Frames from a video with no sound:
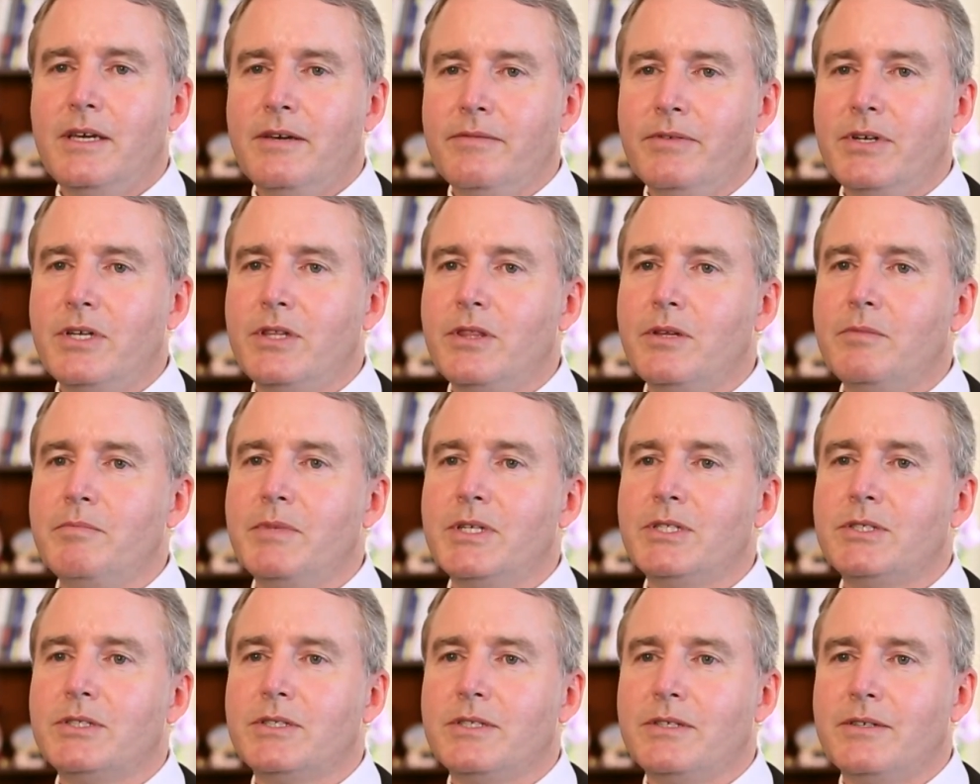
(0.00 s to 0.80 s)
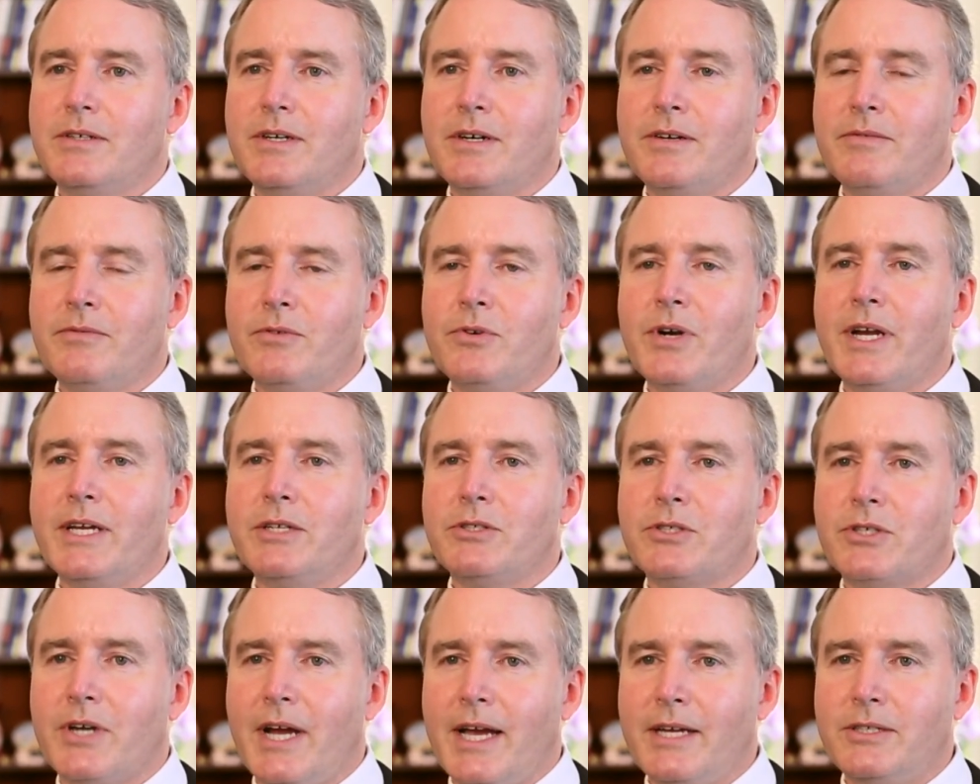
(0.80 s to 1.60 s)
even in the midst of
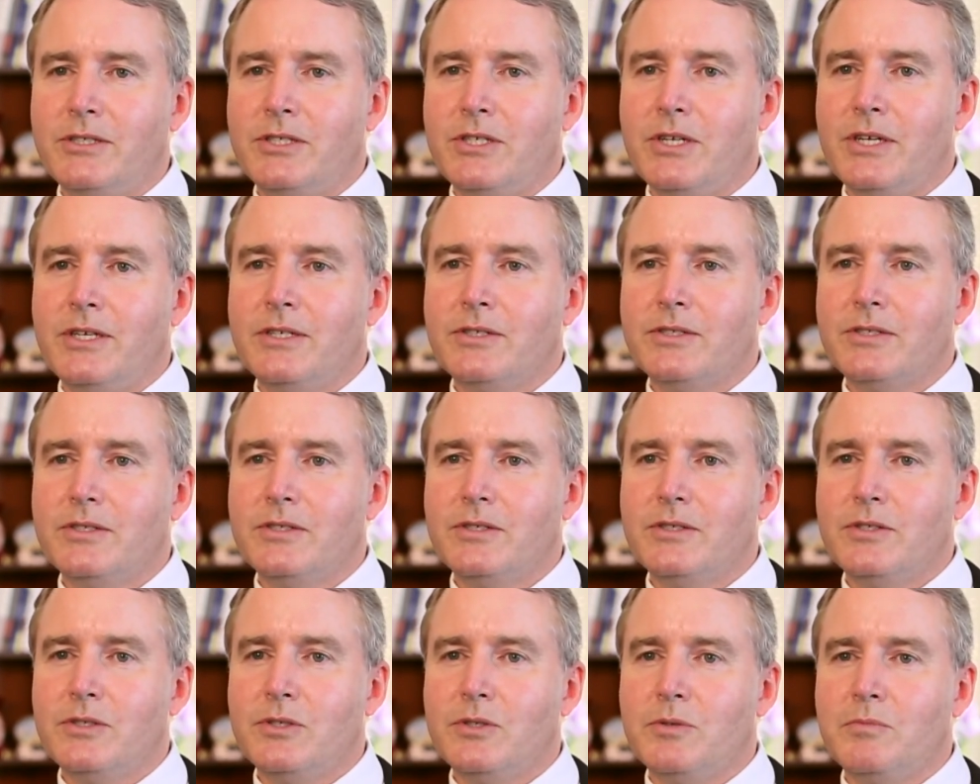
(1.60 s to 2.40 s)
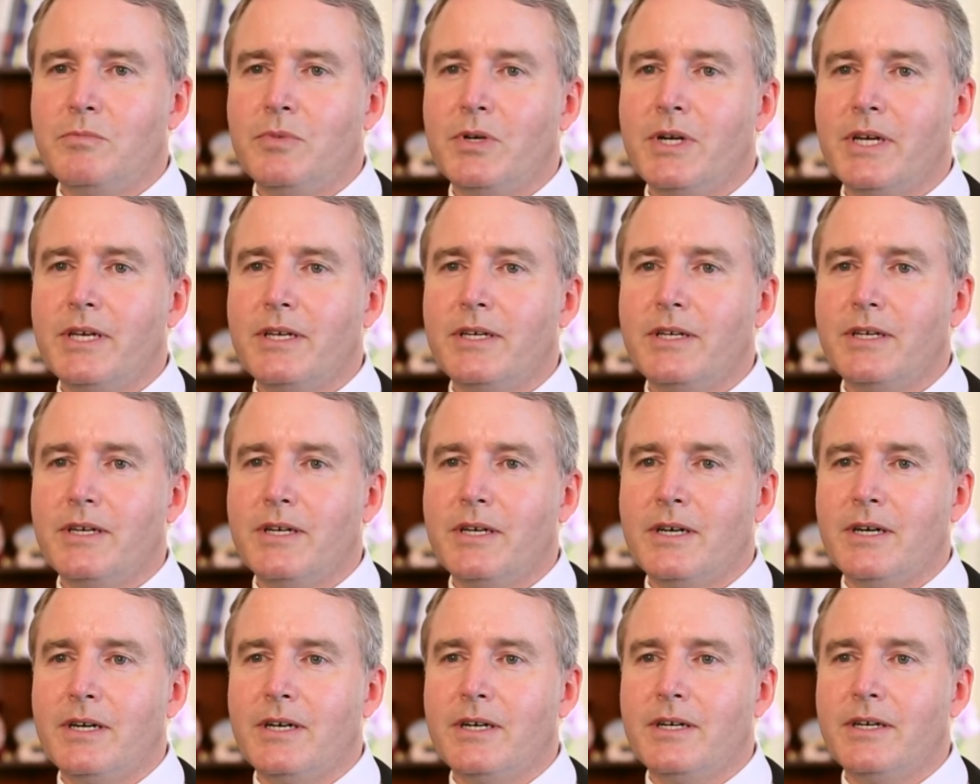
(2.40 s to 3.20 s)
great tragedies, to
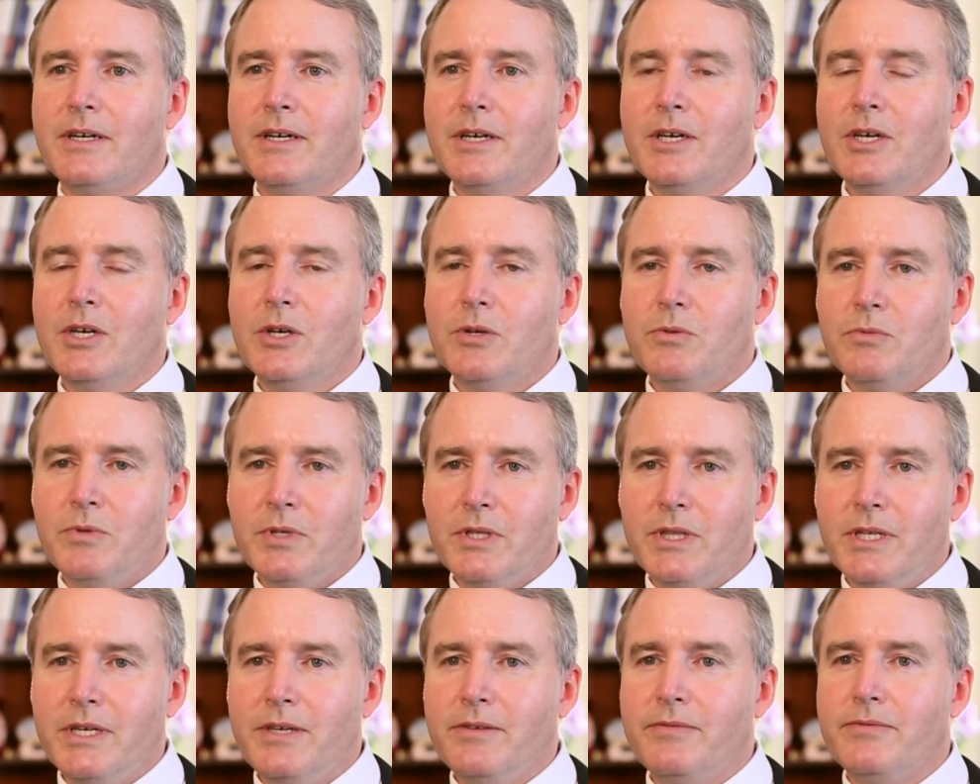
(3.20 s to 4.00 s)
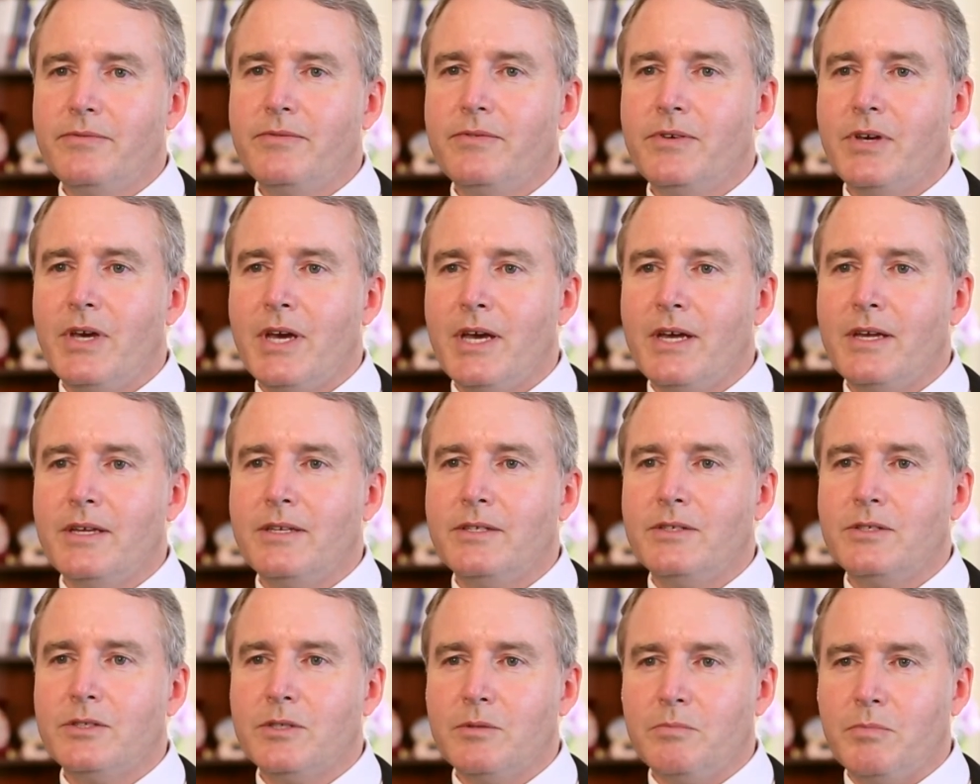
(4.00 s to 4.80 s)
bring relief
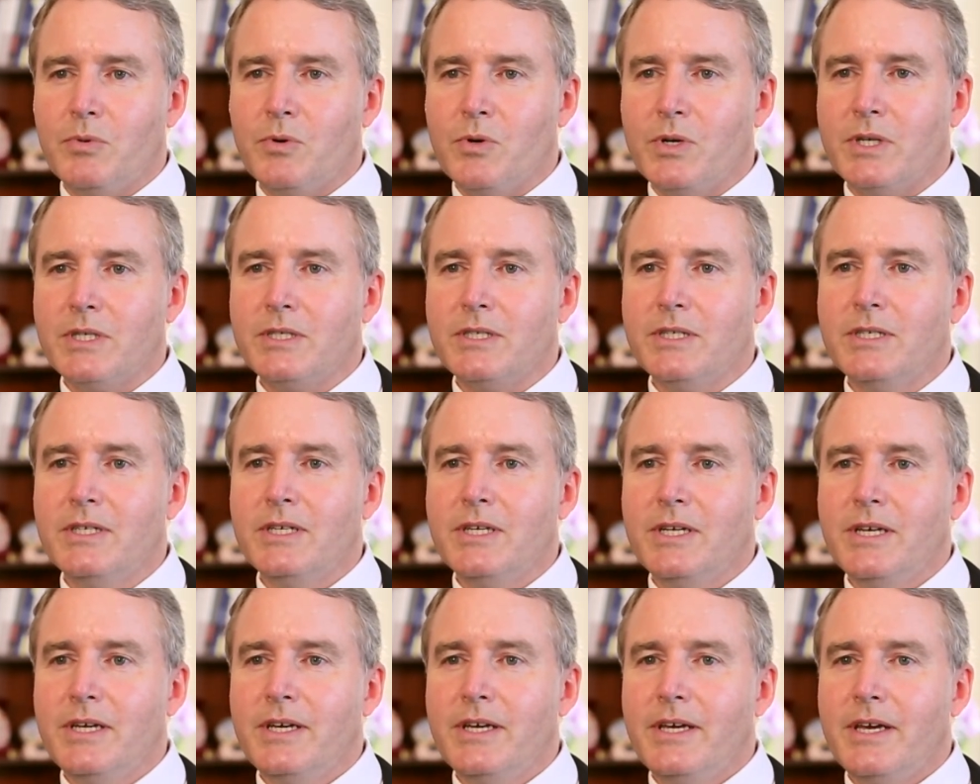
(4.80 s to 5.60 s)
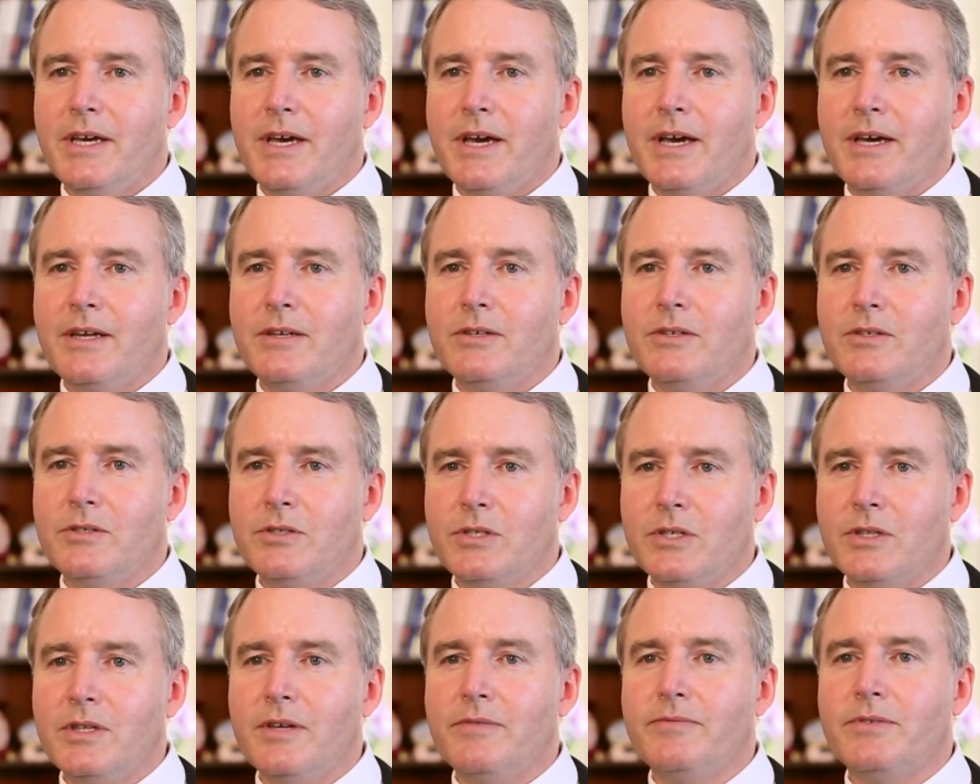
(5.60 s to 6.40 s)
and support and
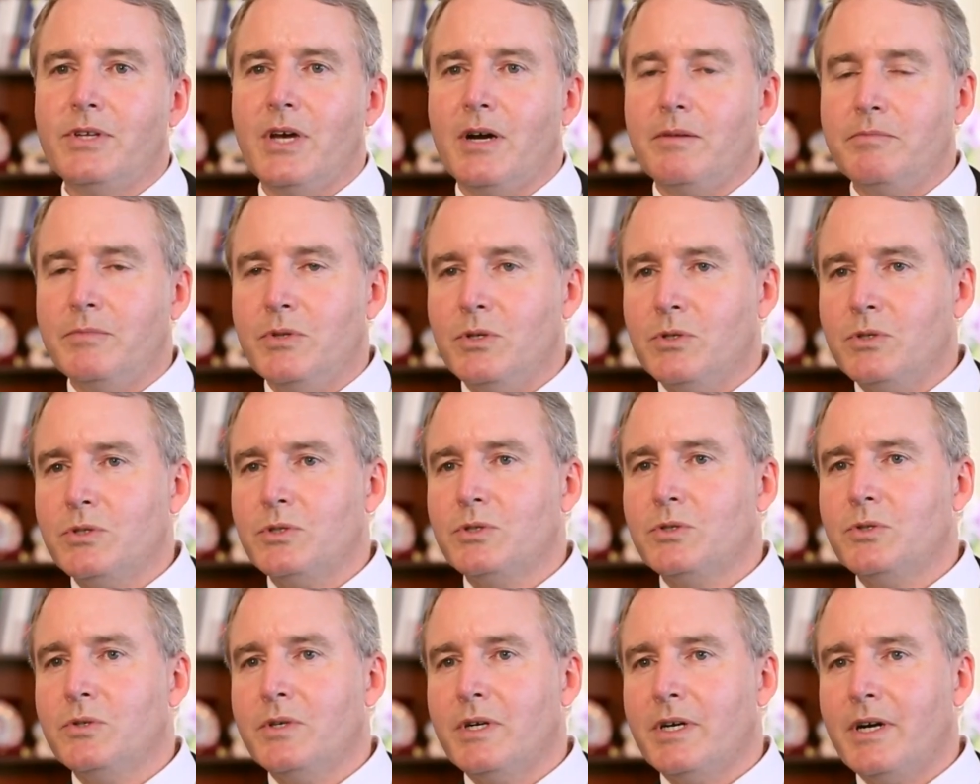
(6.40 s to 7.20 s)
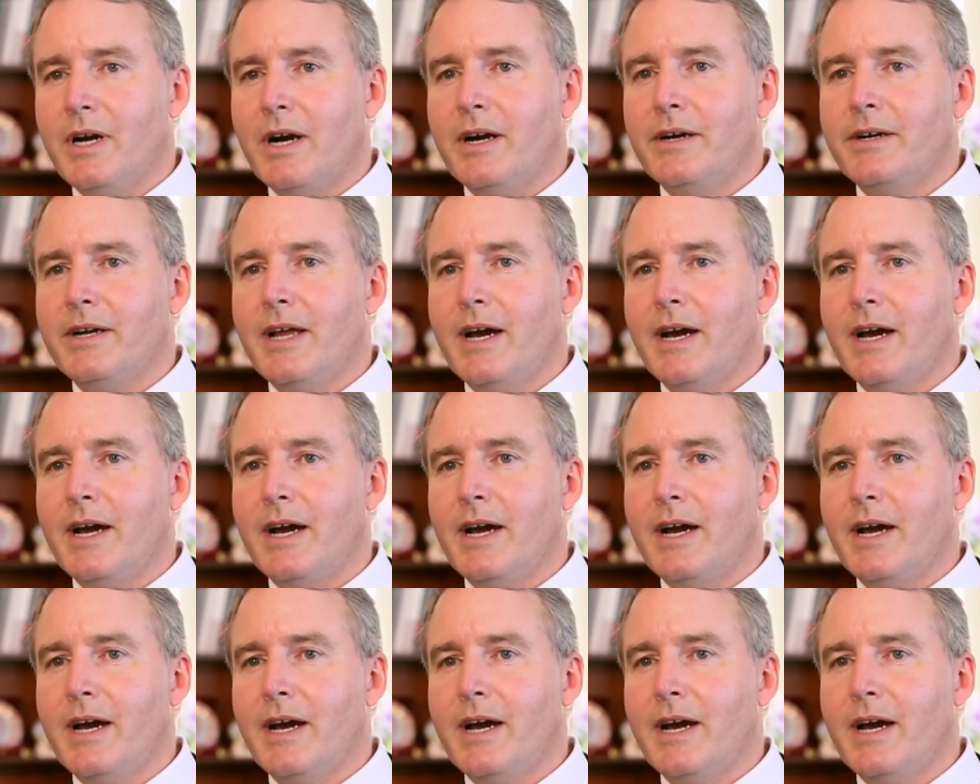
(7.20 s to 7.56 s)
to lift up those who are